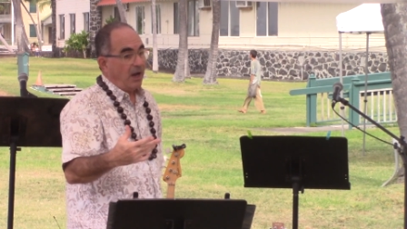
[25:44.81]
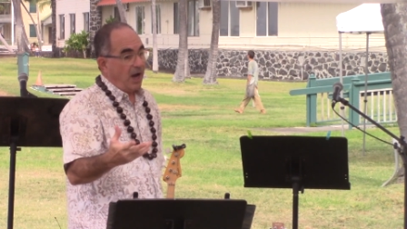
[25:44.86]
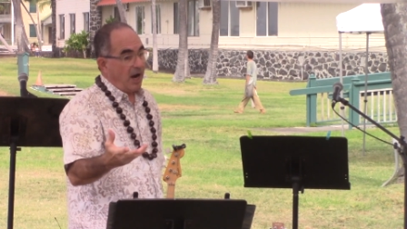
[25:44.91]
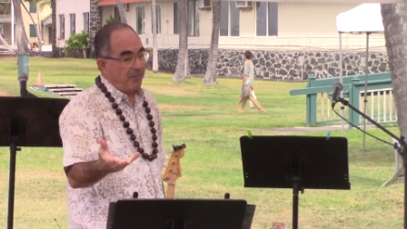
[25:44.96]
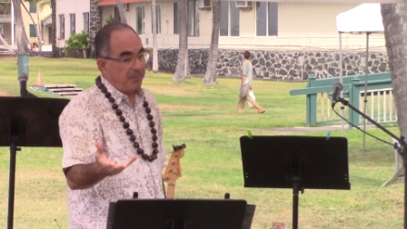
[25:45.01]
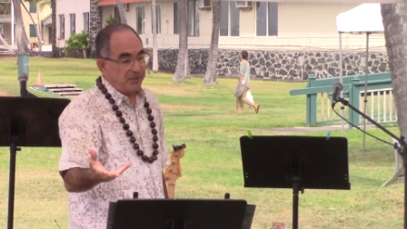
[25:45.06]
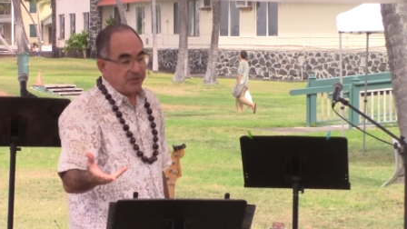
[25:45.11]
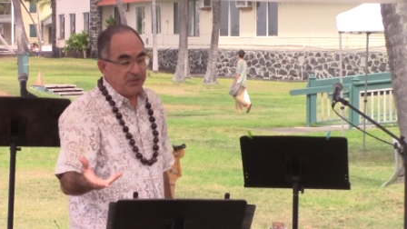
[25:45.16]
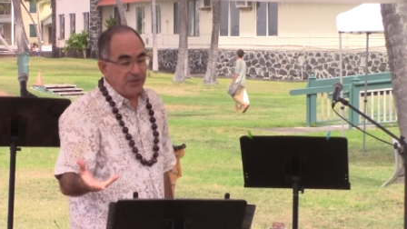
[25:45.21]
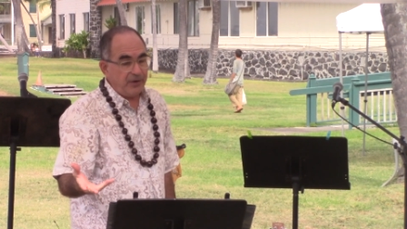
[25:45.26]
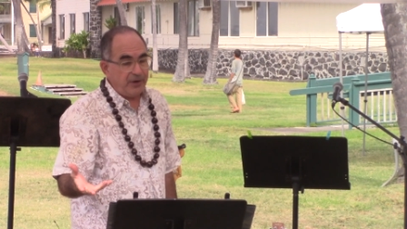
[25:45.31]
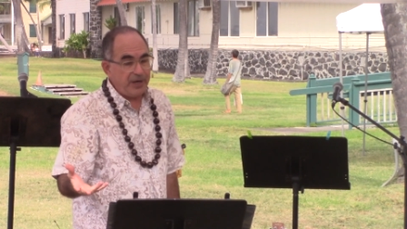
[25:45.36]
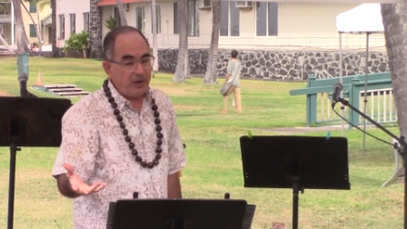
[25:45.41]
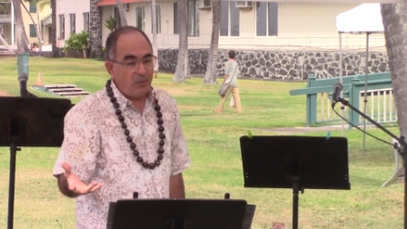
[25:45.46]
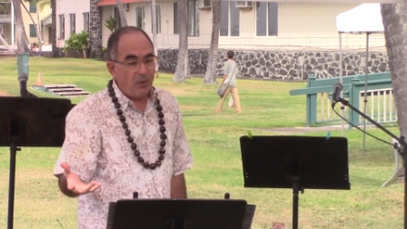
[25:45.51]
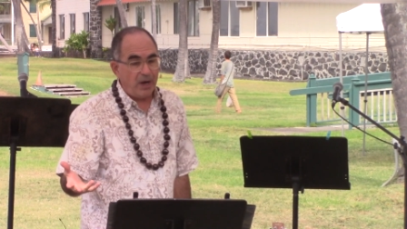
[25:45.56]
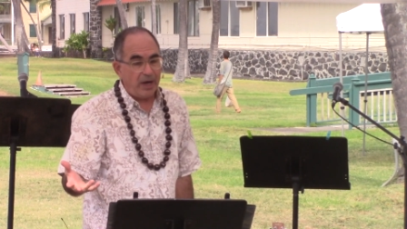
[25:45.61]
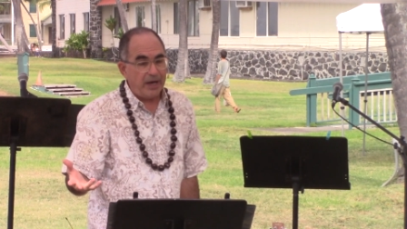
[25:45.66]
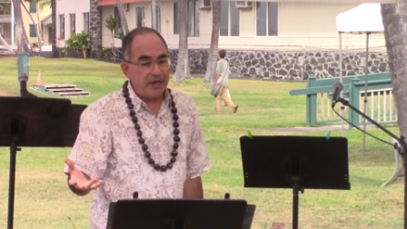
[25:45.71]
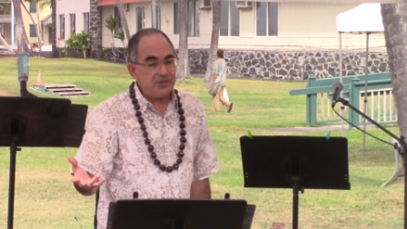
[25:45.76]
Opportunity
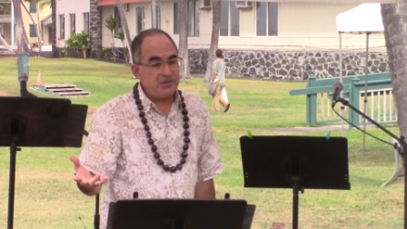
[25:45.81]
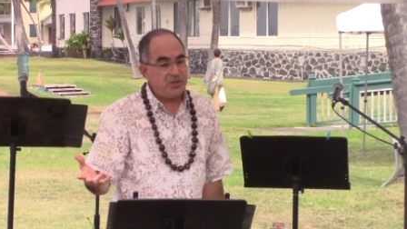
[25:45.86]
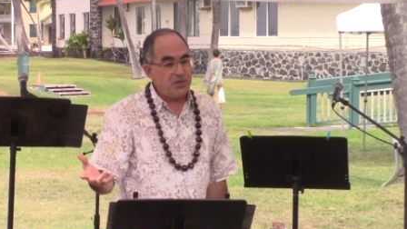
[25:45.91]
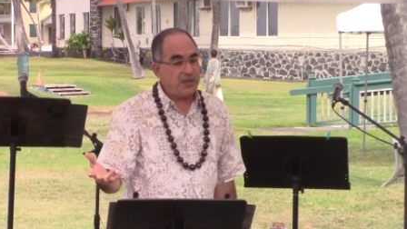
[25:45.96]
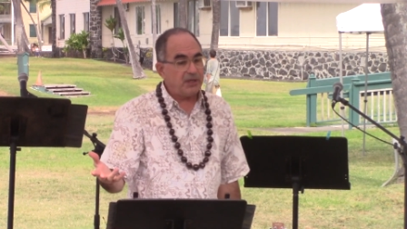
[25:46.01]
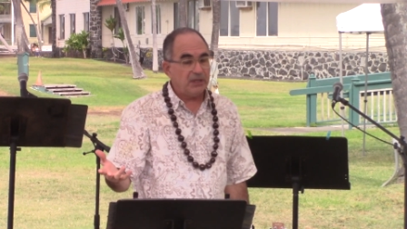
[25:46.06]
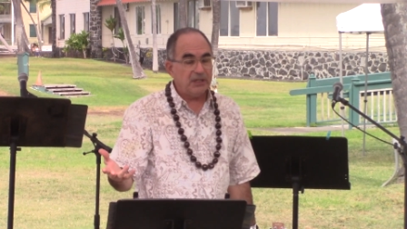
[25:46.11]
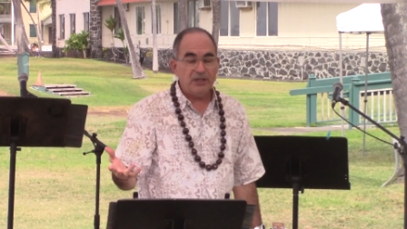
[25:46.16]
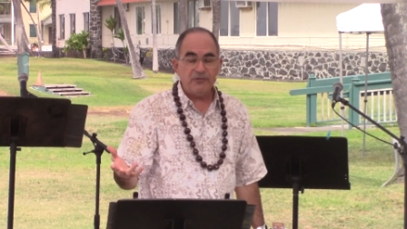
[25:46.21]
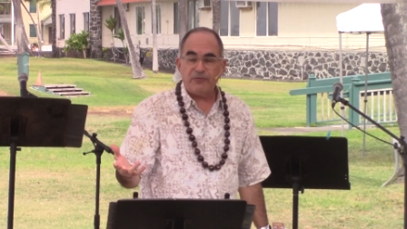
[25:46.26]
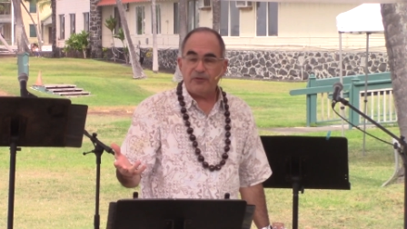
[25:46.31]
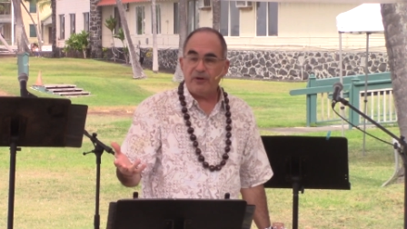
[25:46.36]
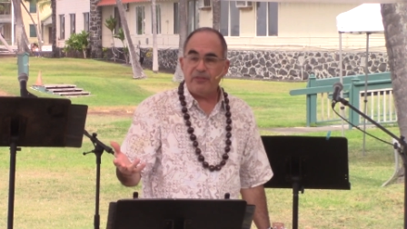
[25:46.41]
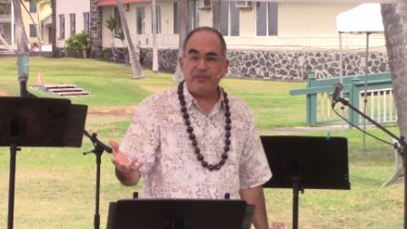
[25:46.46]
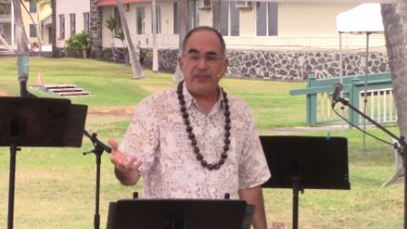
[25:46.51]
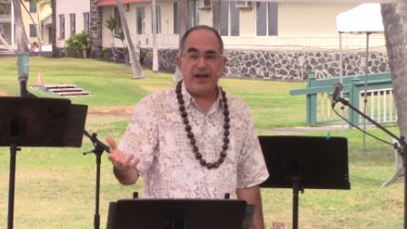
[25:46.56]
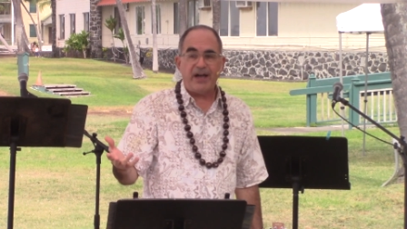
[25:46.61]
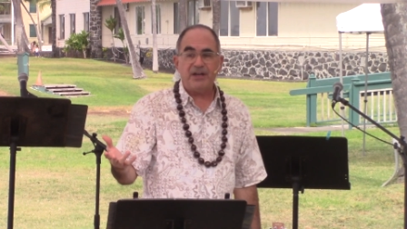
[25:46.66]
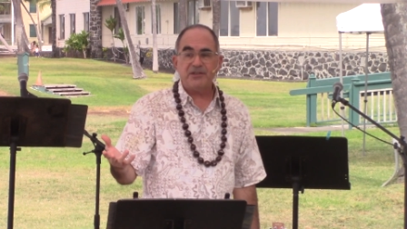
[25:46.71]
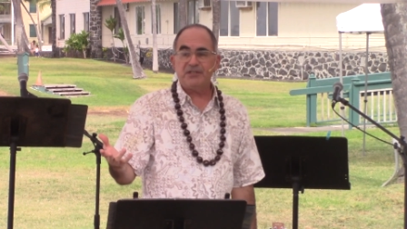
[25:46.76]
wise, you could live for a
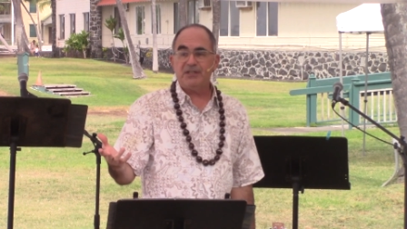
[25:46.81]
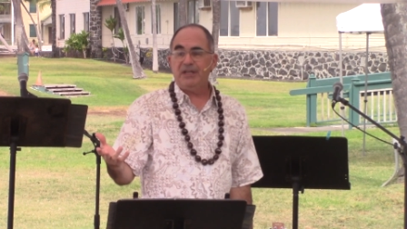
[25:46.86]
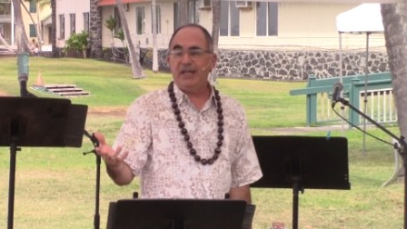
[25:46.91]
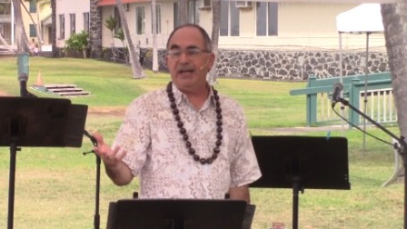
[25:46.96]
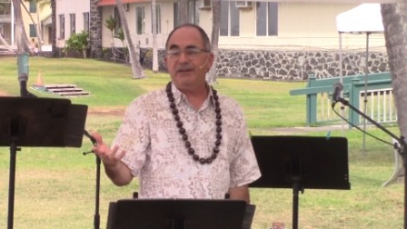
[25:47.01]
thousand